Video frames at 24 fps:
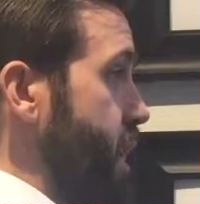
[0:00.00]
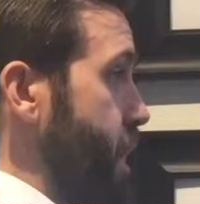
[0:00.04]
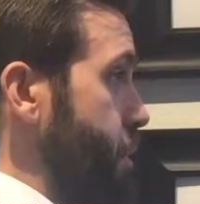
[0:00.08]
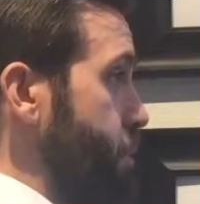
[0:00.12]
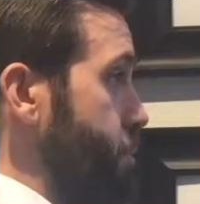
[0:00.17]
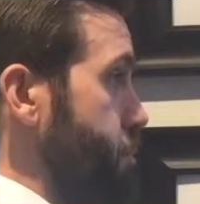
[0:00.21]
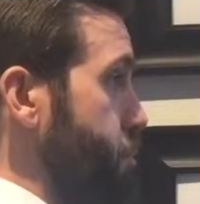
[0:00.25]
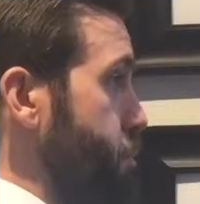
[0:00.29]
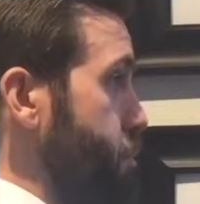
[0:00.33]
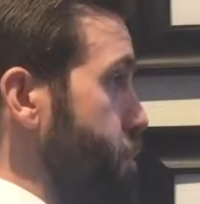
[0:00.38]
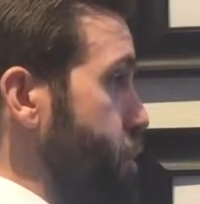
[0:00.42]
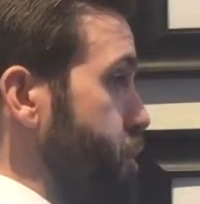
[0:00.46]

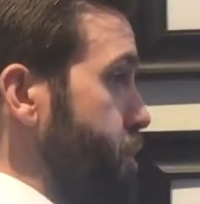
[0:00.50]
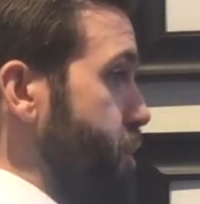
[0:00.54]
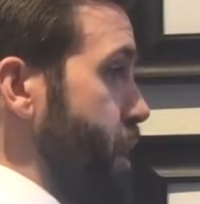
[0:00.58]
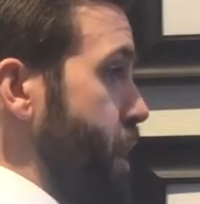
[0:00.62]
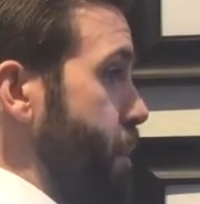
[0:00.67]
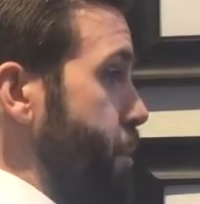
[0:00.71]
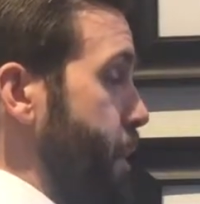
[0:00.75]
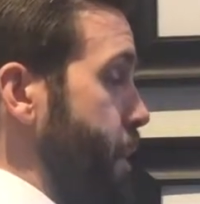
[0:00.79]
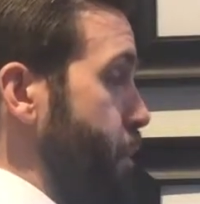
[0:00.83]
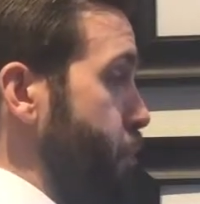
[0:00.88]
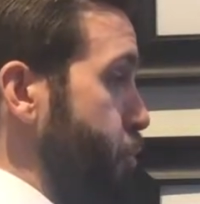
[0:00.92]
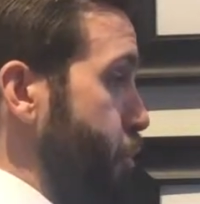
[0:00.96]
I'm pushing
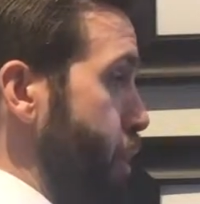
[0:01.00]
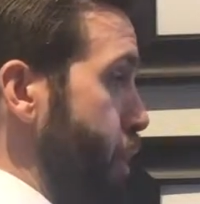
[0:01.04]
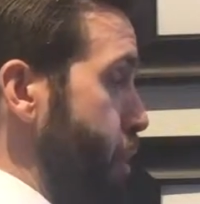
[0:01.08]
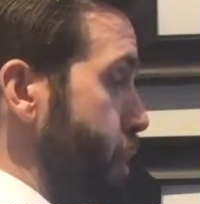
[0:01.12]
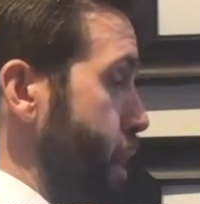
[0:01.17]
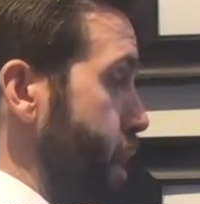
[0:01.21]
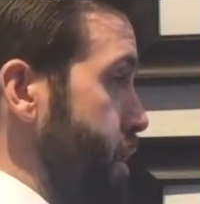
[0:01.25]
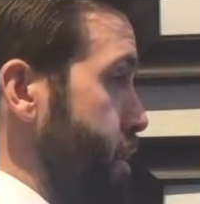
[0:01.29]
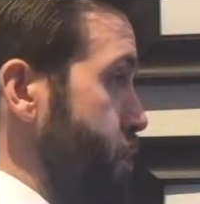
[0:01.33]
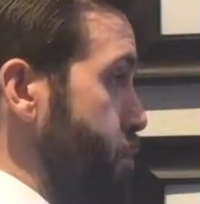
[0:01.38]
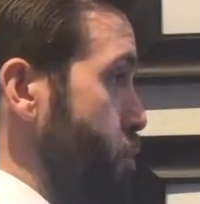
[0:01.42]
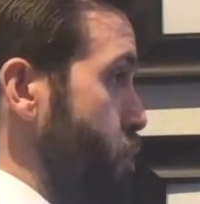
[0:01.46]
out my rear
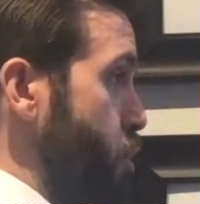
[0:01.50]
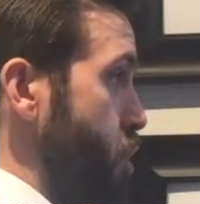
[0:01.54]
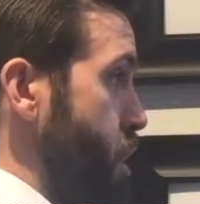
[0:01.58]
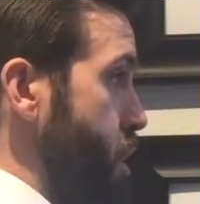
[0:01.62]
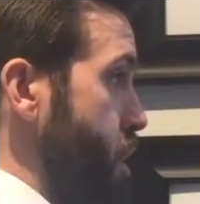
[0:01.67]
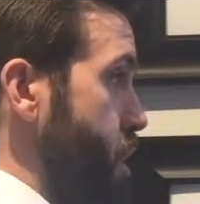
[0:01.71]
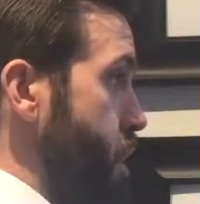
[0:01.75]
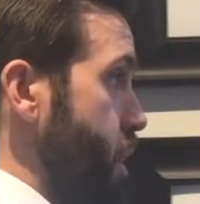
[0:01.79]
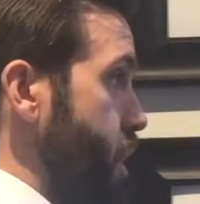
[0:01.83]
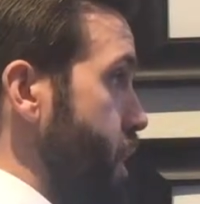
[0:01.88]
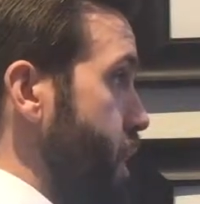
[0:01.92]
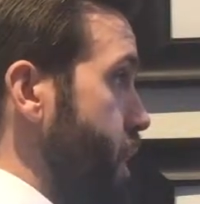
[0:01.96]
end
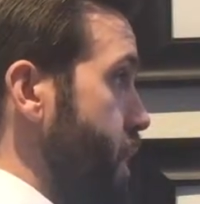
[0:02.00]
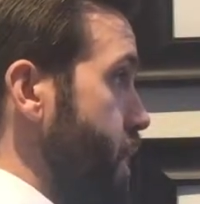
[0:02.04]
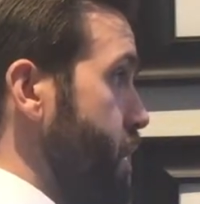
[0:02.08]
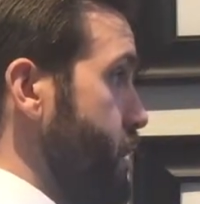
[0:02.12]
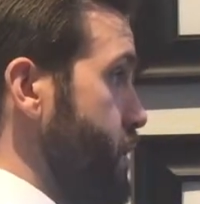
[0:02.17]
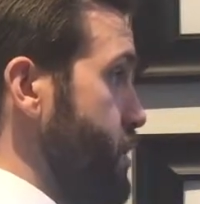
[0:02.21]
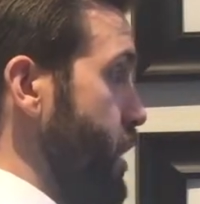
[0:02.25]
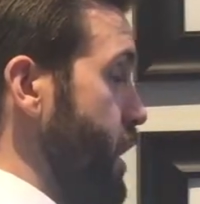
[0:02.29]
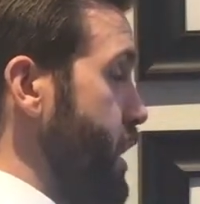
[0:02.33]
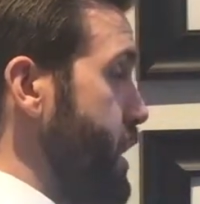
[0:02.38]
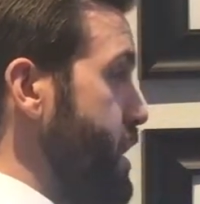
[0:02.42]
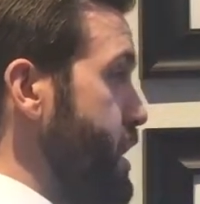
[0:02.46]
more.
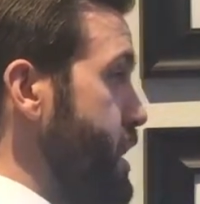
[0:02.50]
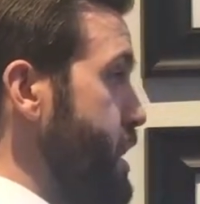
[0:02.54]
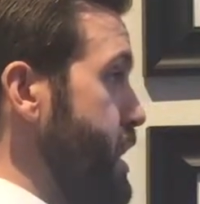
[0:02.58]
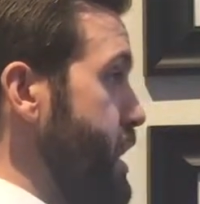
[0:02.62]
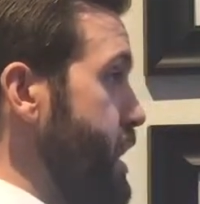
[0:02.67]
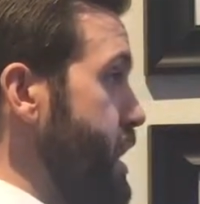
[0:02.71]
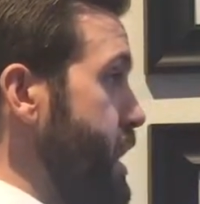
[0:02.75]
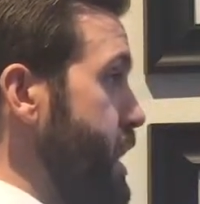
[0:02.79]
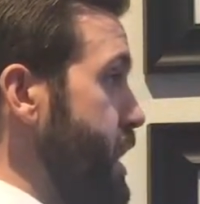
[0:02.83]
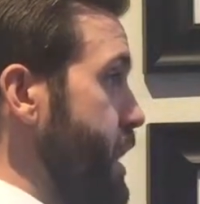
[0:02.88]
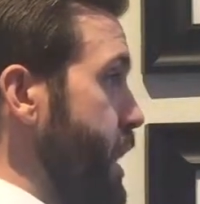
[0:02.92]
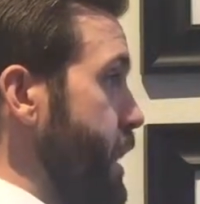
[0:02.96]
So I
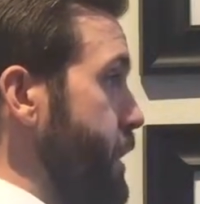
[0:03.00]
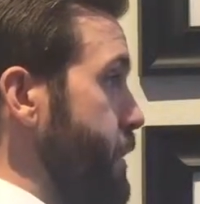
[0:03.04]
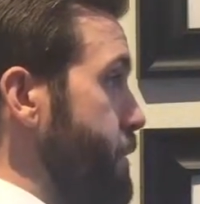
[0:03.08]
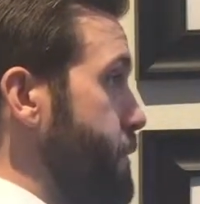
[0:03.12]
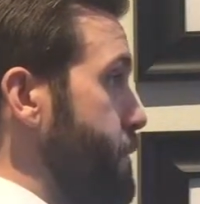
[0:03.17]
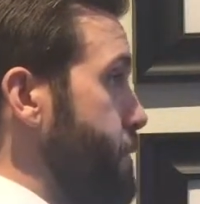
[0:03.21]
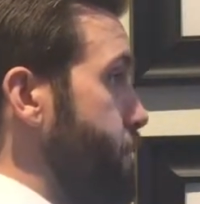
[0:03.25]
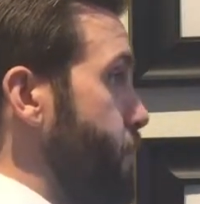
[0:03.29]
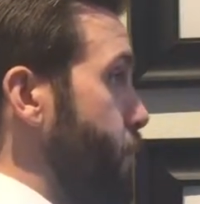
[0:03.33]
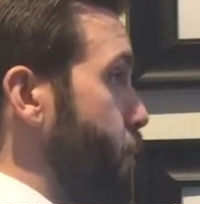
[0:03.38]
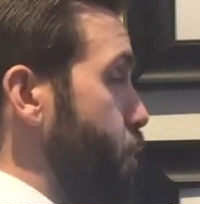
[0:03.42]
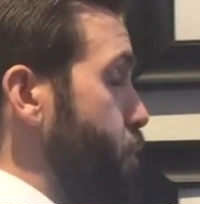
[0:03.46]
need a
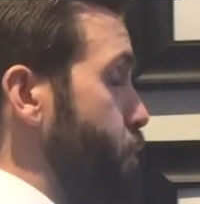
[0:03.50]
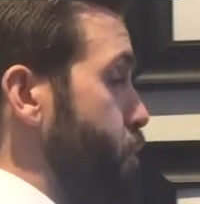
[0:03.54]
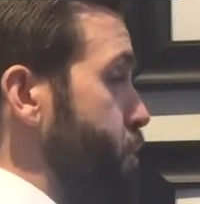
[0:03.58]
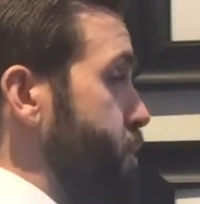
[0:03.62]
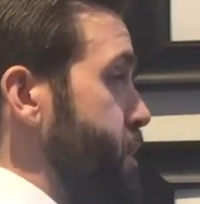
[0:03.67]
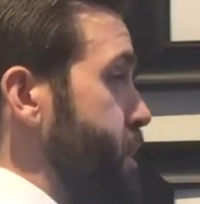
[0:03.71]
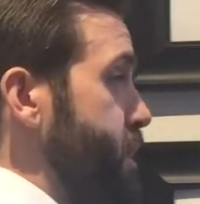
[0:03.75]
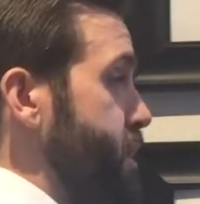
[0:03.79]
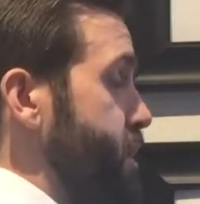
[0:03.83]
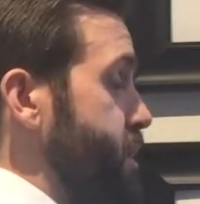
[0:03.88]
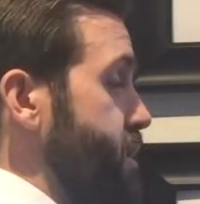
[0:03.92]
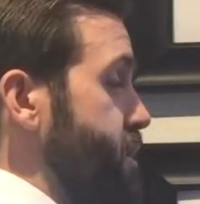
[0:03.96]
further
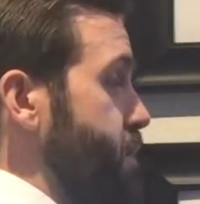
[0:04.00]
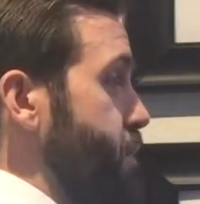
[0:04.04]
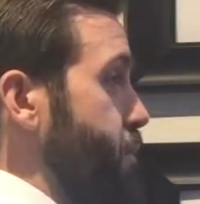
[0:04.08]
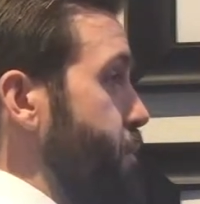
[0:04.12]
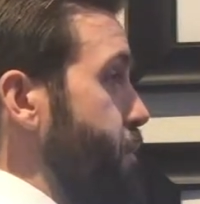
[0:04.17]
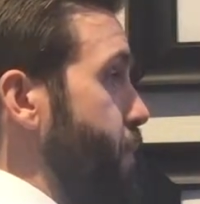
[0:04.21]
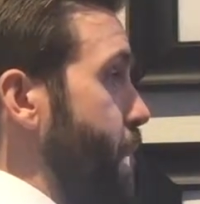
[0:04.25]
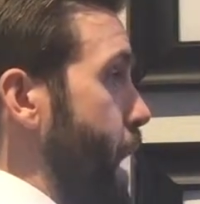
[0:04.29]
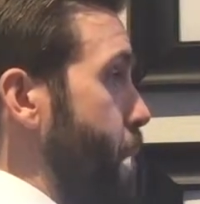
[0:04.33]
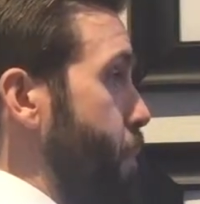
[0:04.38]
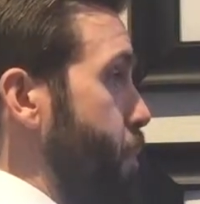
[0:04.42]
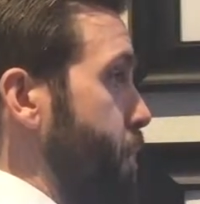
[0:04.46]
distance of
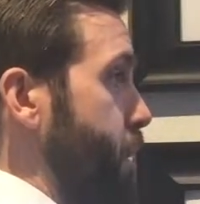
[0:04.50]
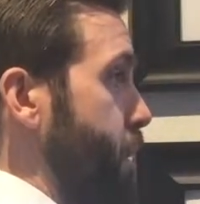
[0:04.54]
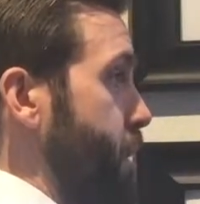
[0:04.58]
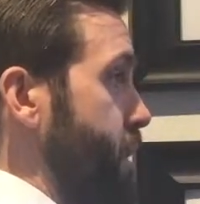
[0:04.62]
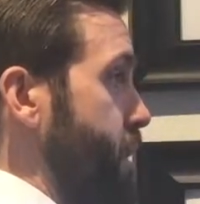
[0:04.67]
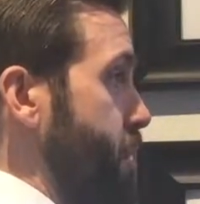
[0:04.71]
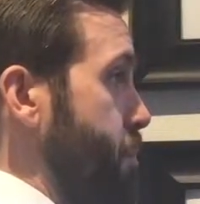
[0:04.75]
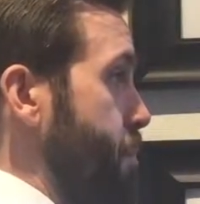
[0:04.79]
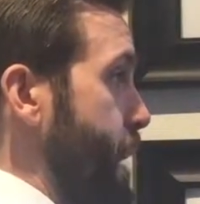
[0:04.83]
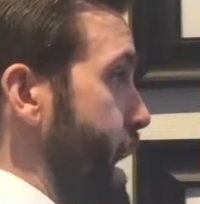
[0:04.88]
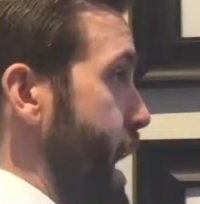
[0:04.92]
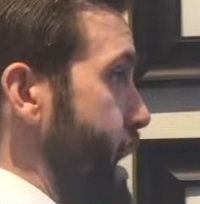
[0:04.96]
fabric in
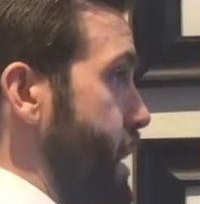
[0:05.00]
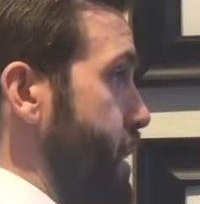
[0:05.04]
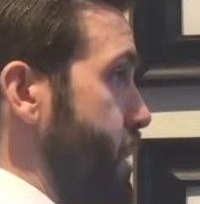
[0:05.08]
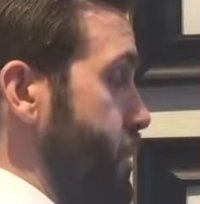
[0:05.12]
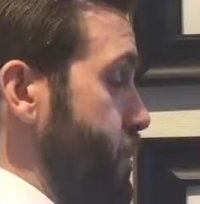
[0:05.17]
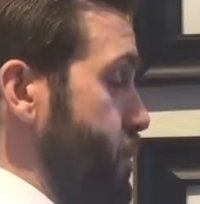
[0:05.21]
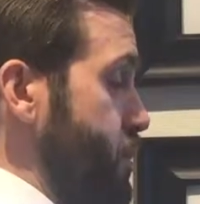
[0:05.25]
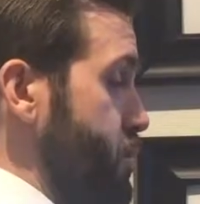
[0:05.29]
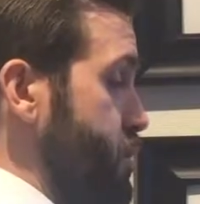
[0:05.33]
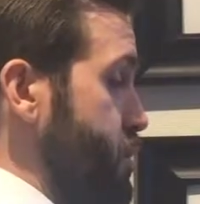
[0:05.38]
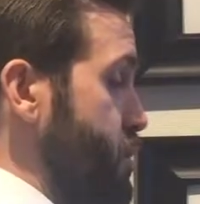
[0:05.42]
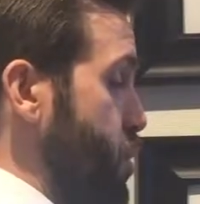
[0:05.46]
the back
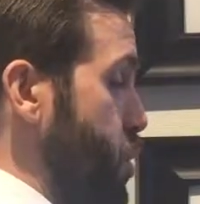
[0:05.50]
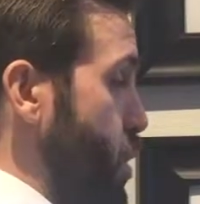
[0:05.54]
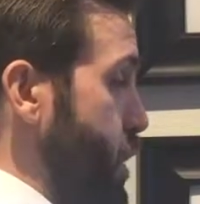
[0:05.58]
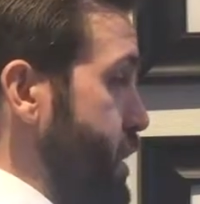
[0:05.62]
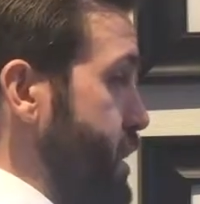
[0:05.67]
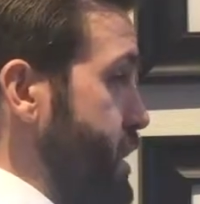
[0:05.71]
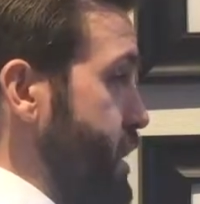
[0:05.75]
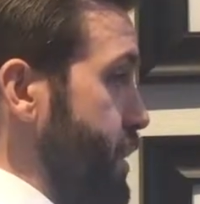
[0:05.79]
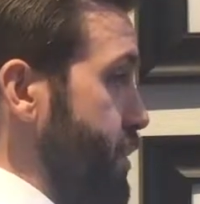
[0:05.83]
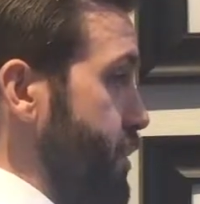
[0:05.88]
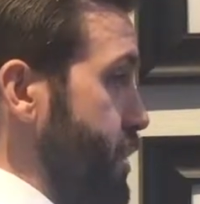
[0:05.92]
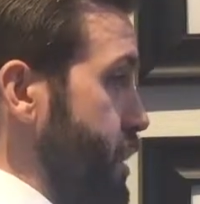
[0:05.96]
on those
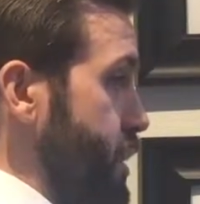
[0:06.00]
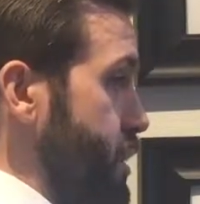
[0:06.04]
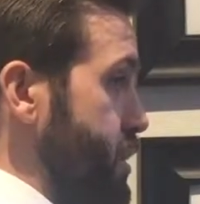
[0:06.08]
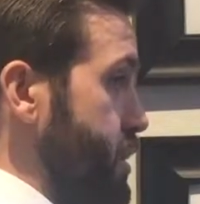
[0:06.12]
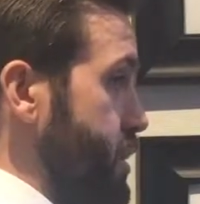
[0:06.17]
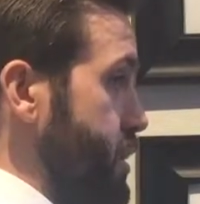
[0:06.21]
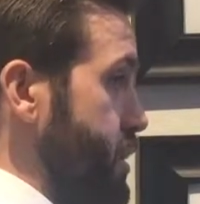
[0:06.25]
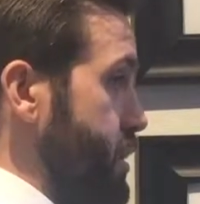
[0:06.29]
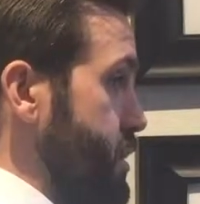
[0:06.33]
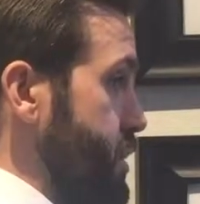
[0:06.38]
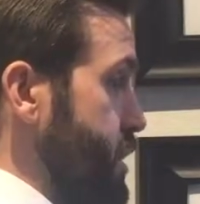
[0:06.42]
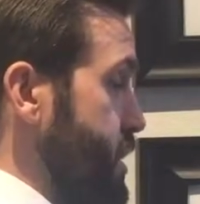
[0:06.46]
27
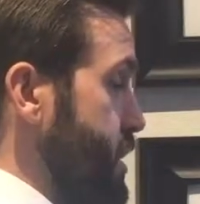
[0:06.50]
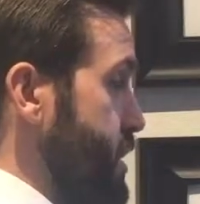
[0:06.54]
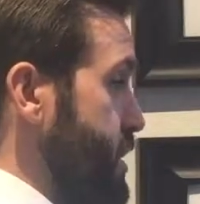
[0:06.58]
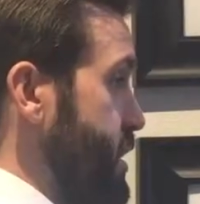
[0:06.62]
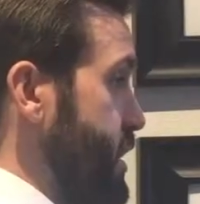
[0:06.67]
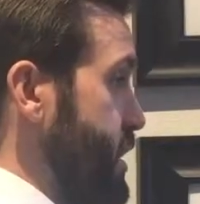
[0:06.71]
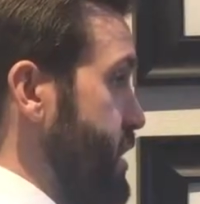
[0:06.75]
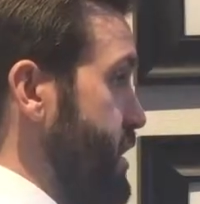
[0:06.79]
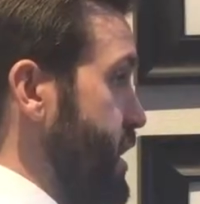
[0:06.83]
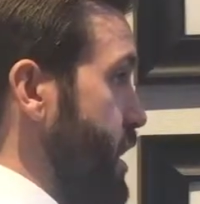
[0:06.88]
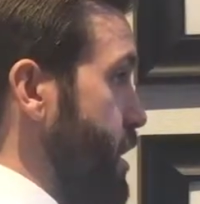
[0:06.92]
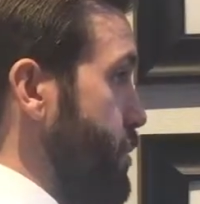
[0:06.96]
inches in this
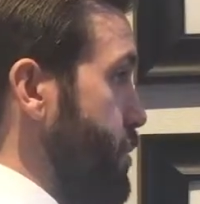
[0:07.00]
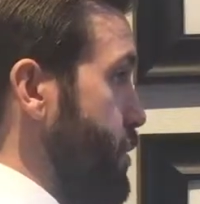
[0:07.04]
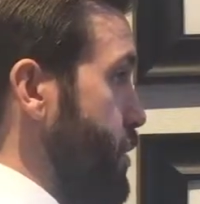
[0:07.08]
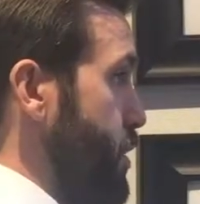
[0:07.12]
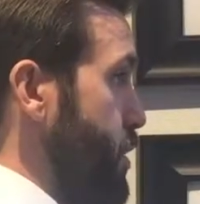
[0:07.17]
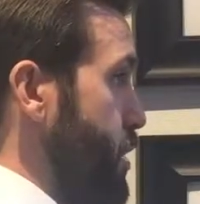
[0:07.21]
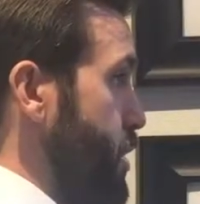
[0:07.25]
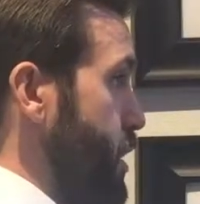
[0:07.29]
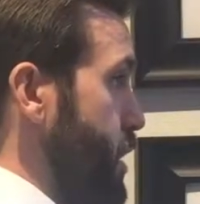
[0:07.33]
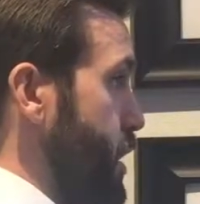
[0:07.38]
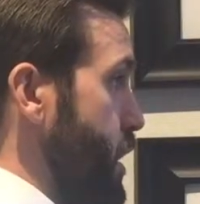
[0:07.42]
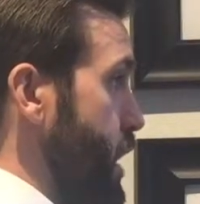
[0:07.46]

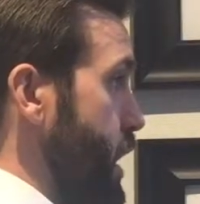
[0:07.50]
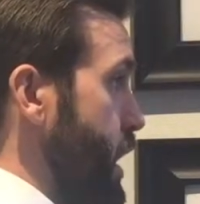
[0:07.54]
example.